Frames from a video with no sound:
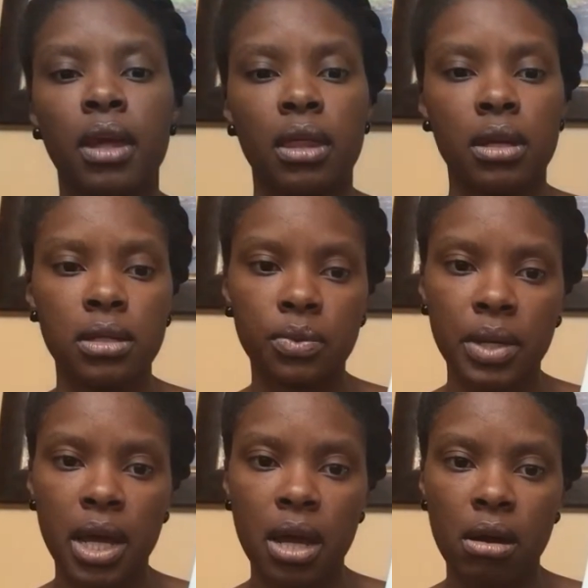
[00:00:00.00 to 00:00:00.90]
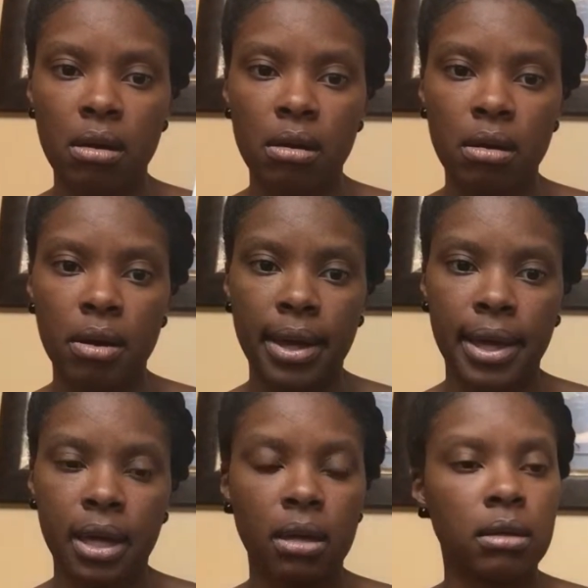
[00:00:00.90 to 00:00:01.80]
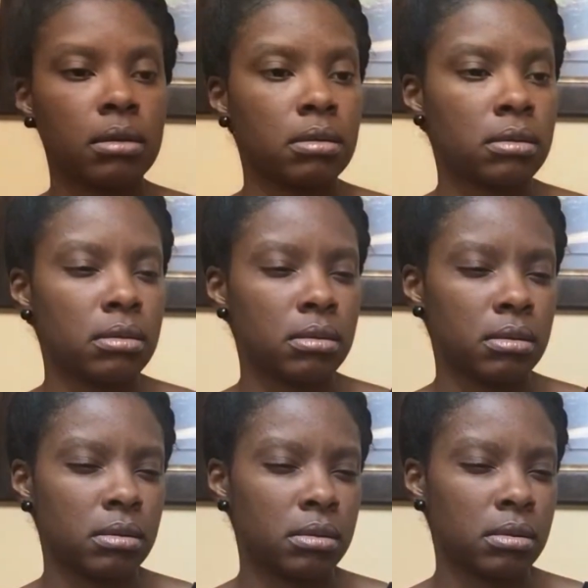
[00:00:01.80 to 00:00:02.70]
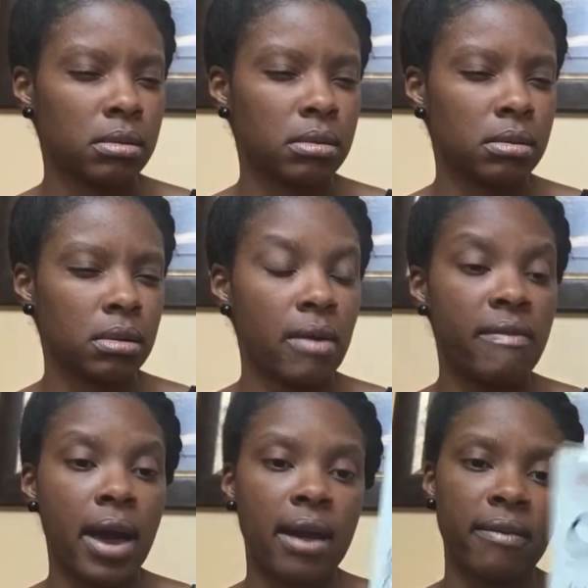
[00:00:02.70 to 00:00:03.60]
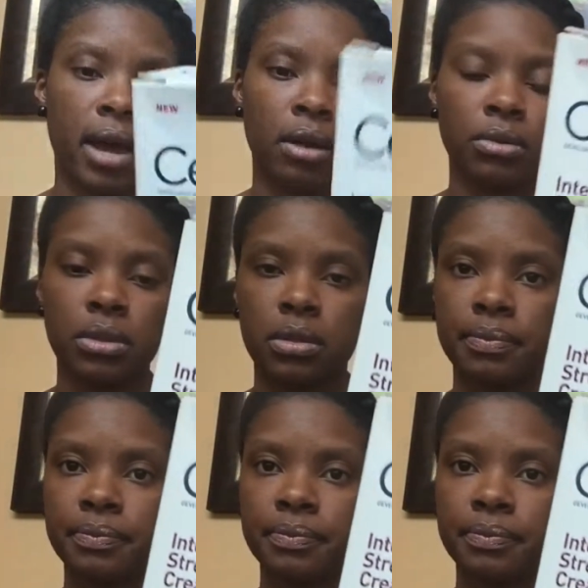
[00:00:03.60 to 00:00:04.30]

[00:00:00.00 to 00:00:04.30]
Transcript: this one here is a 5 ounce.